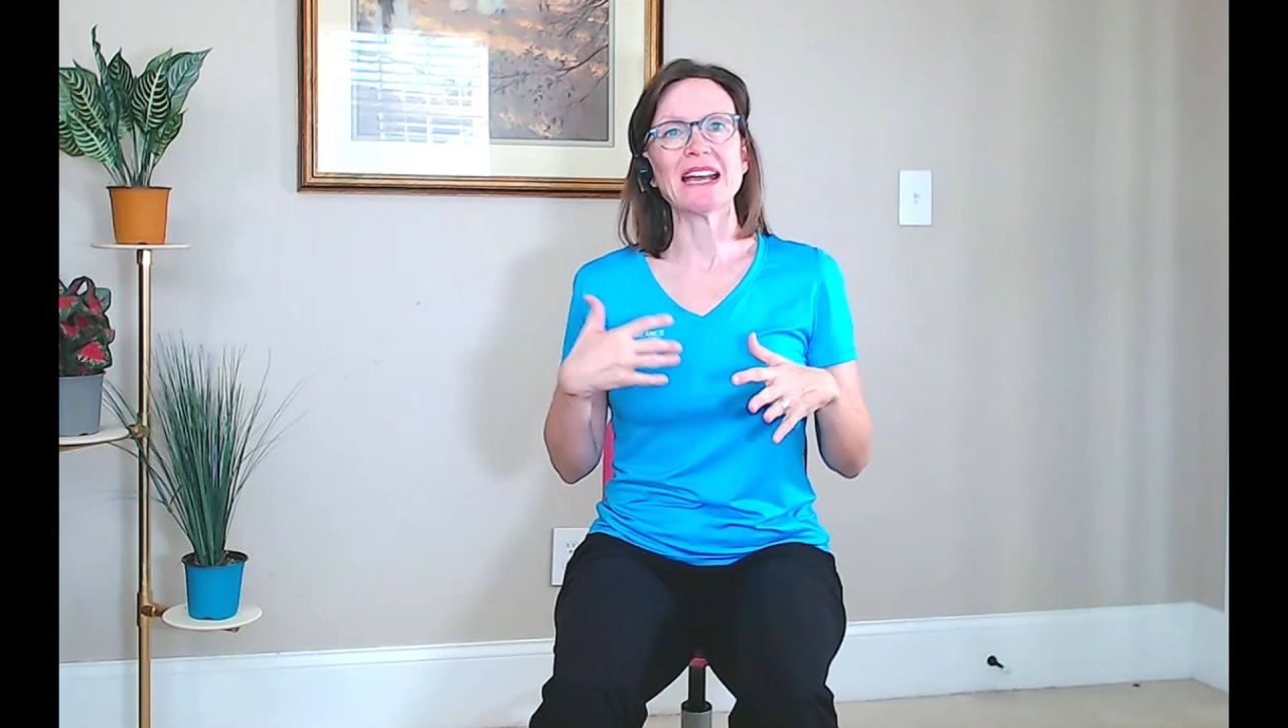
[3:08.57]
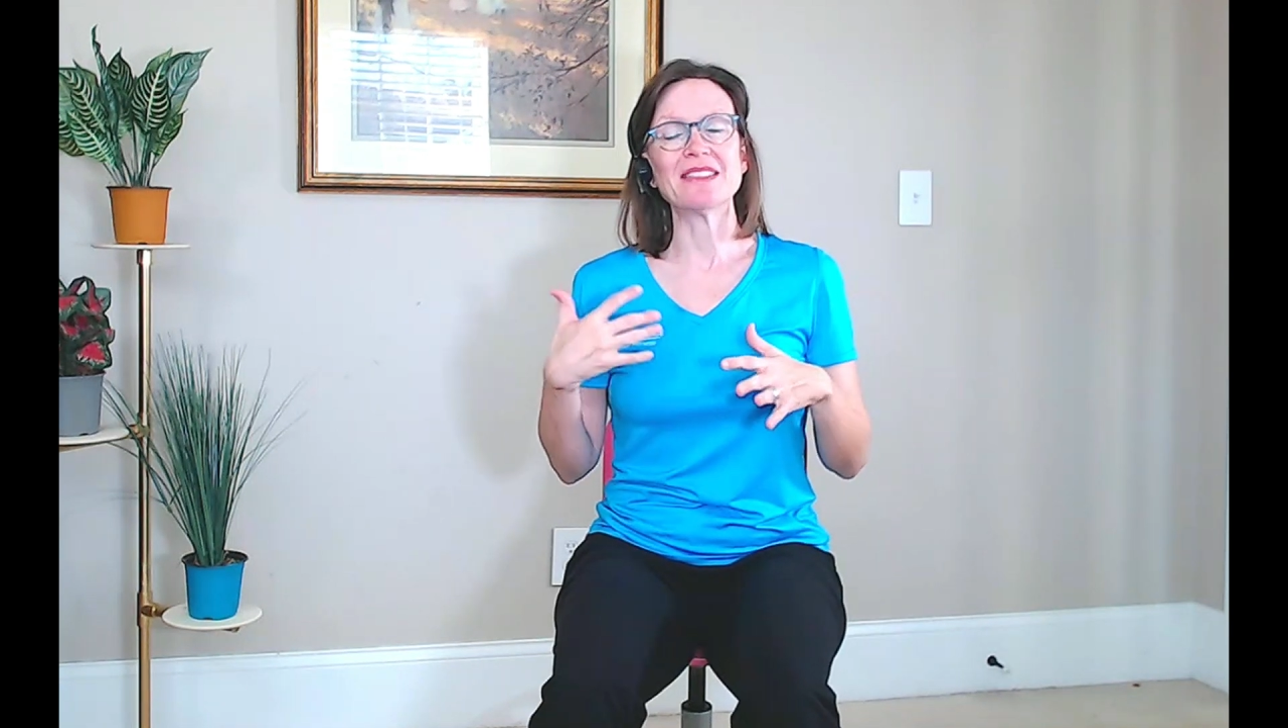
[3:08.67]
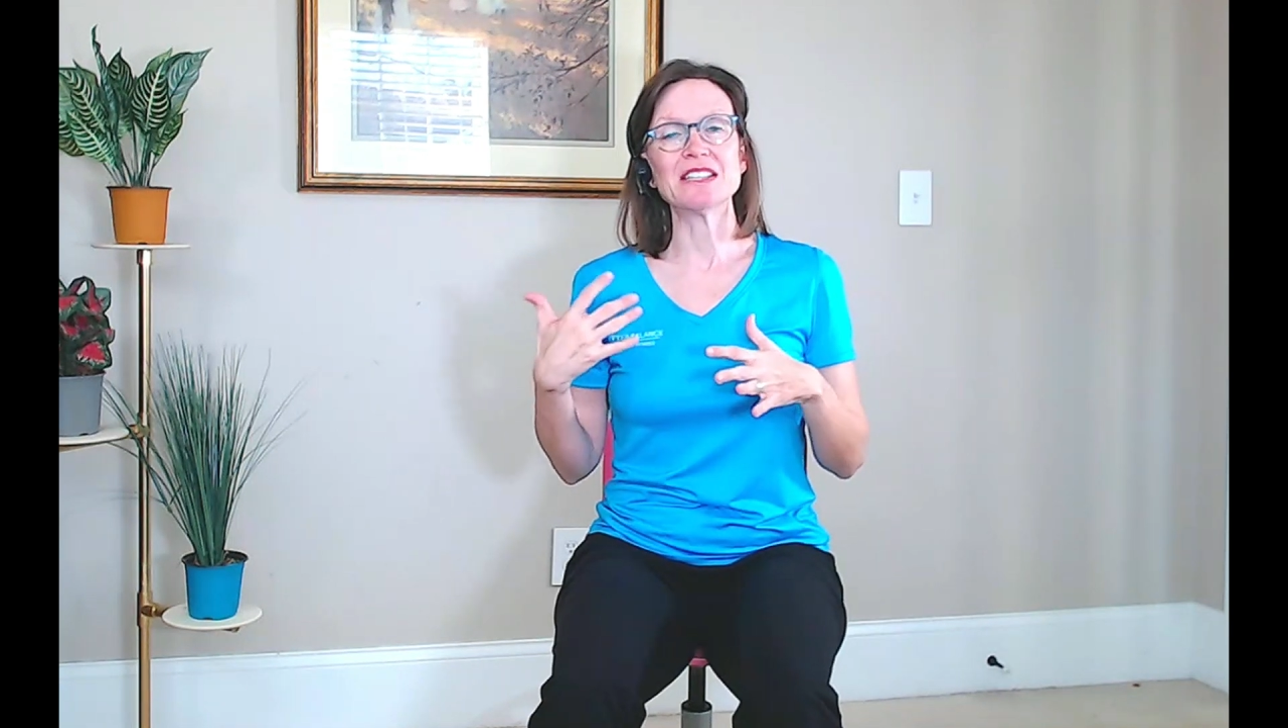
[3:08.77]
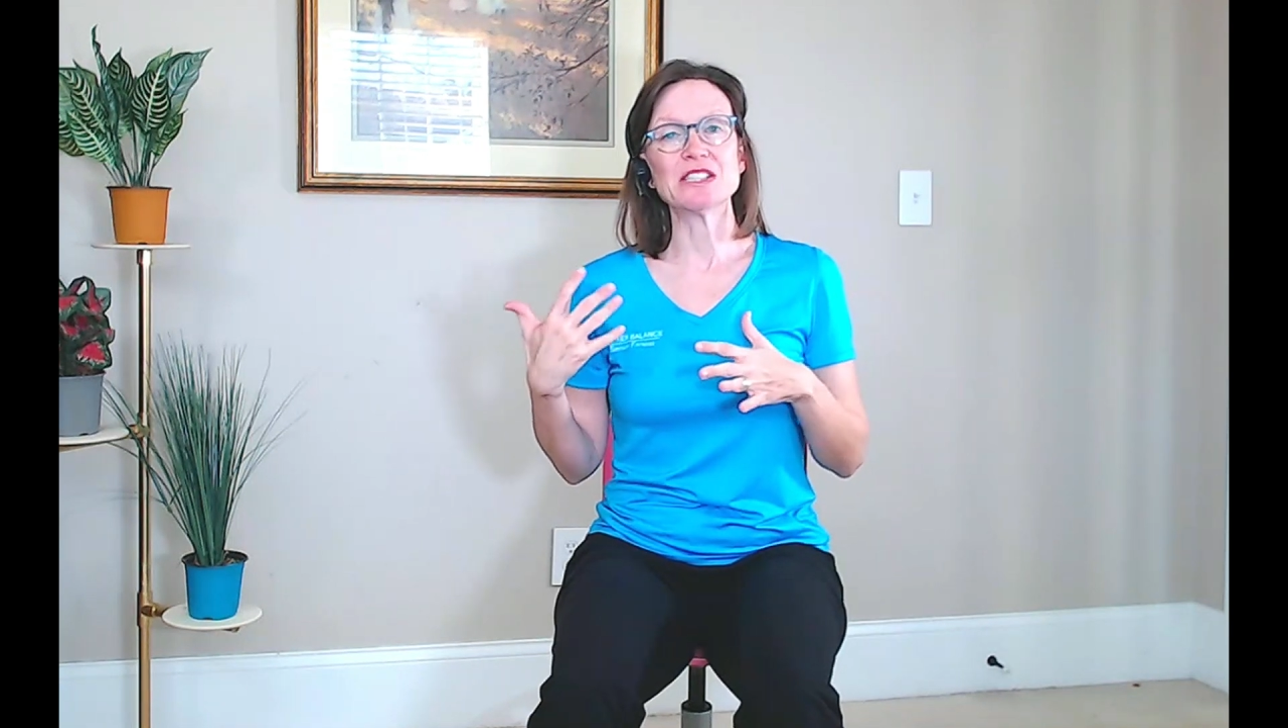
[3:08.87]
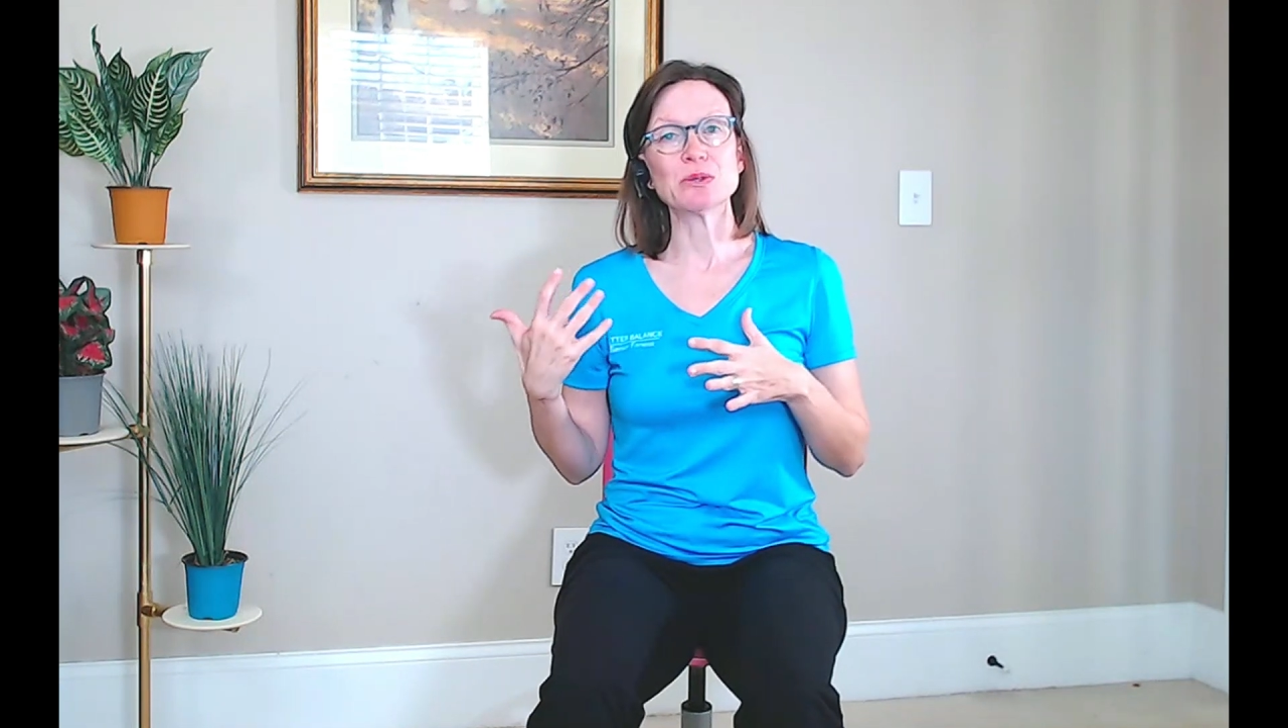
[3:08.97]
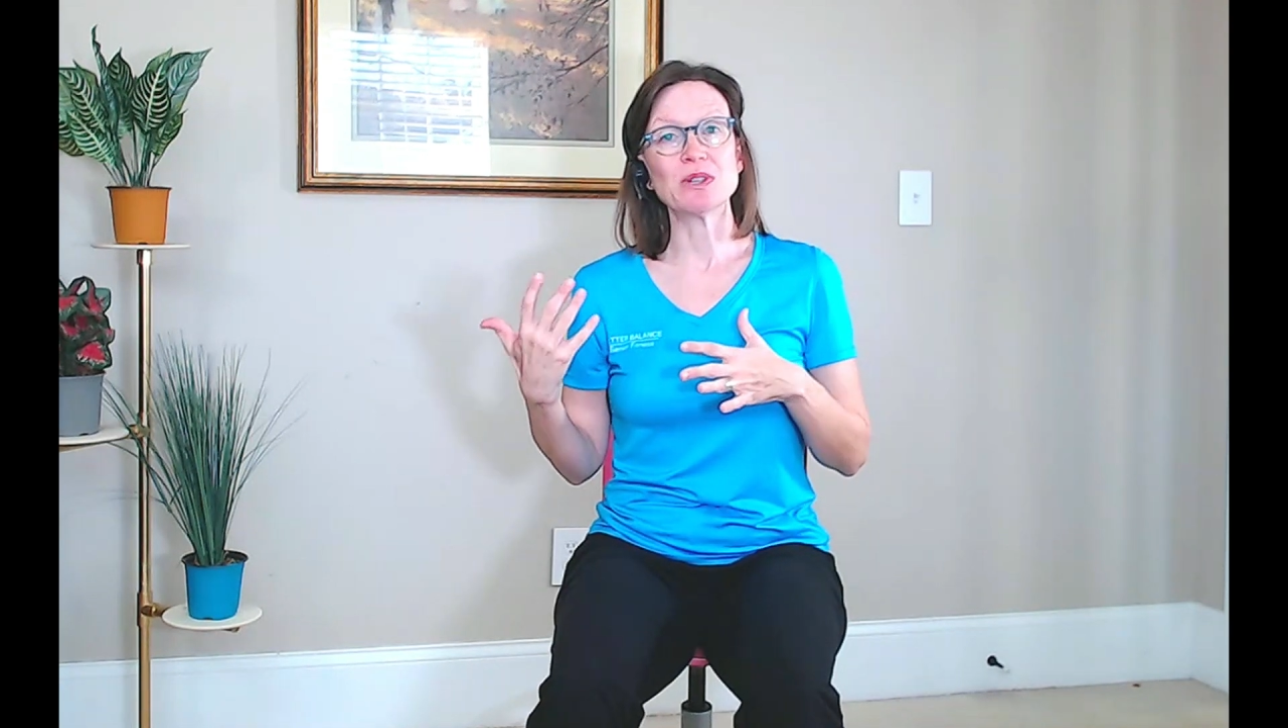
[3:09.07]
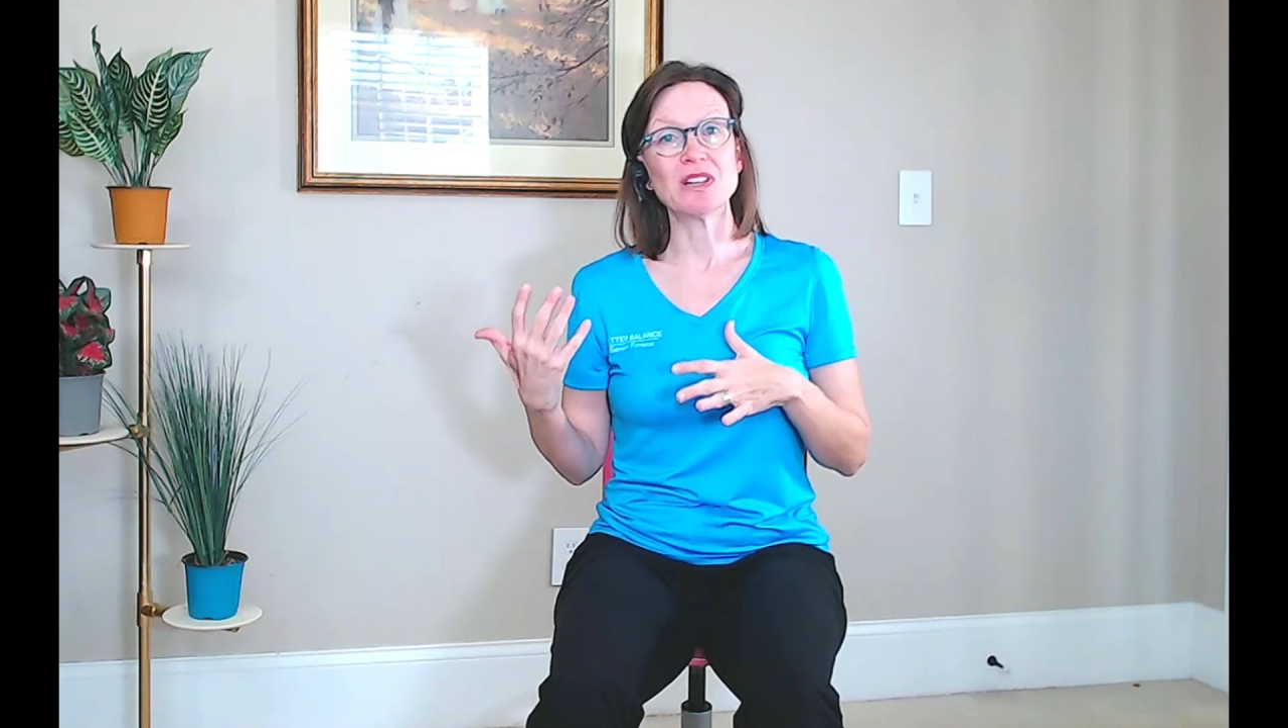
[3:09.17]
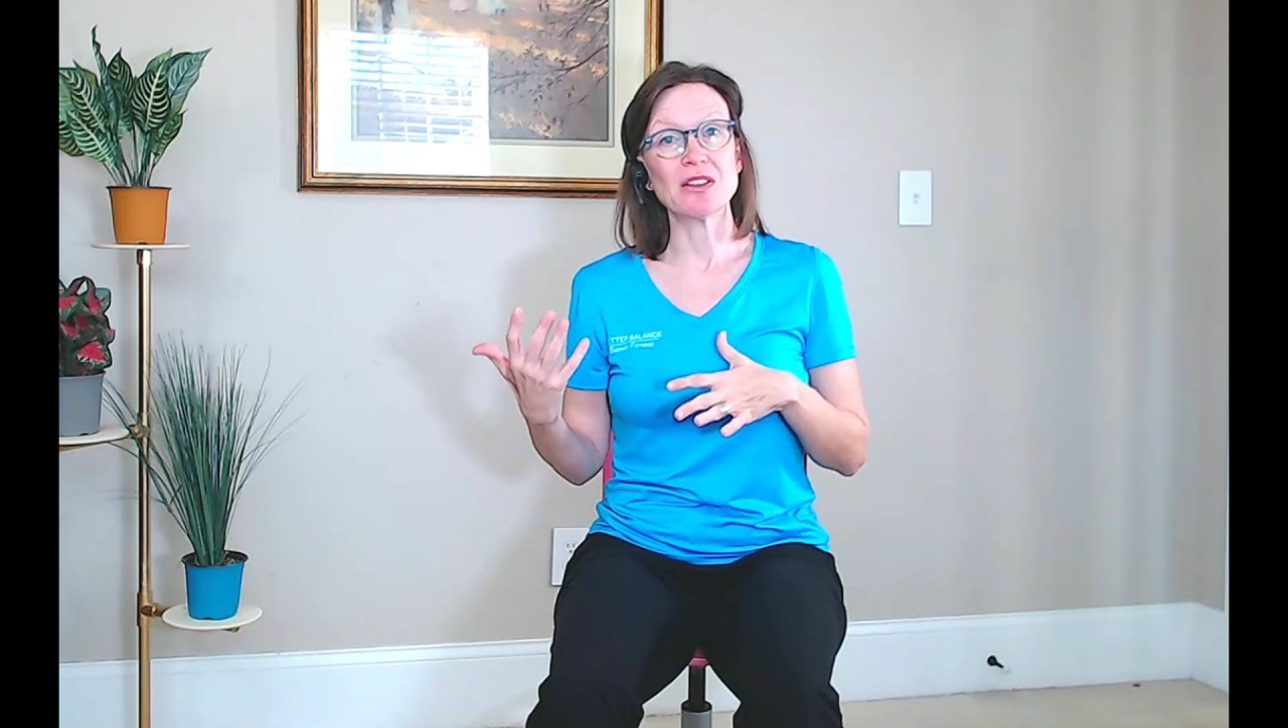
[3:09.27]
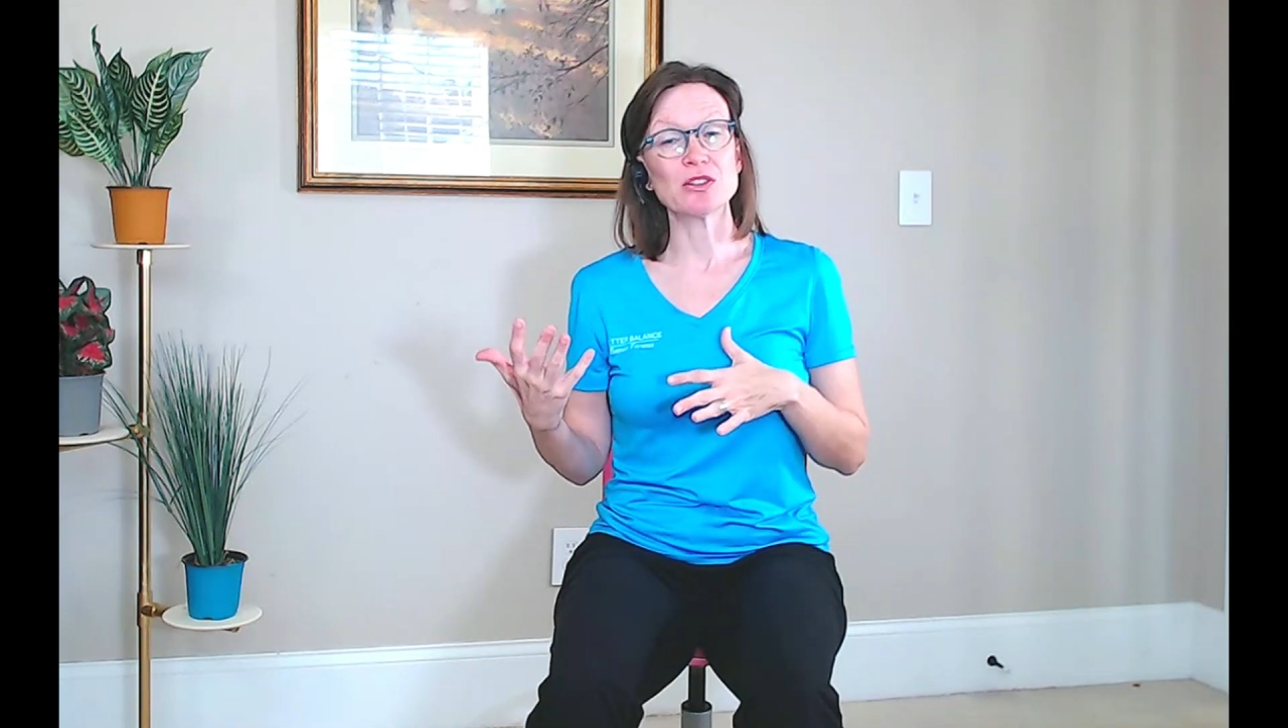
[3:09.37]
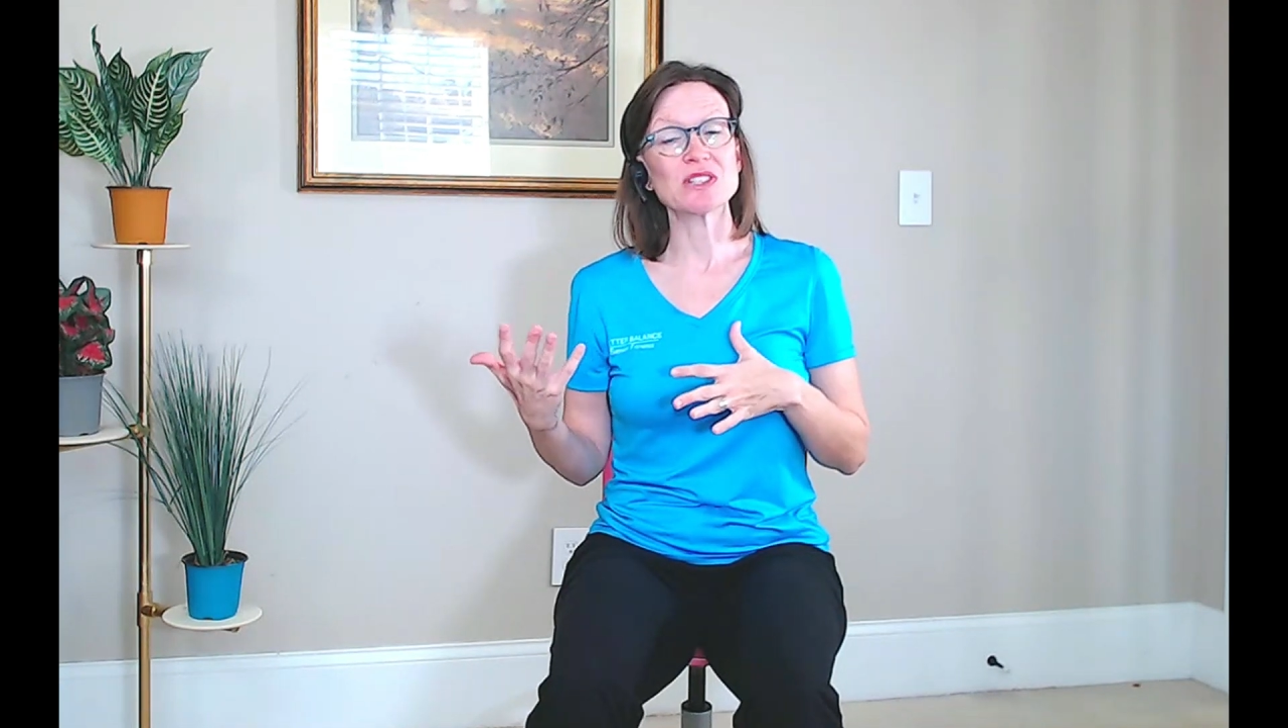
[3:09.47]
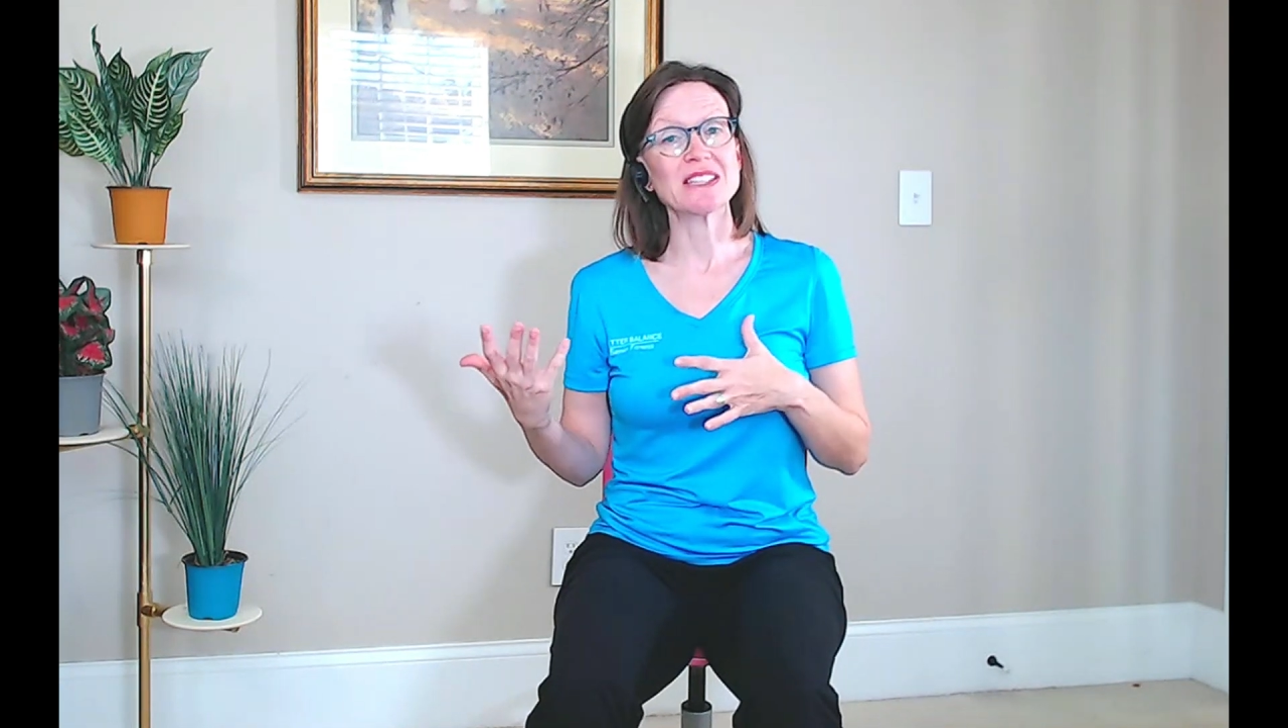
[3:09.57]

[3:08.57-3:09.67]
and then do another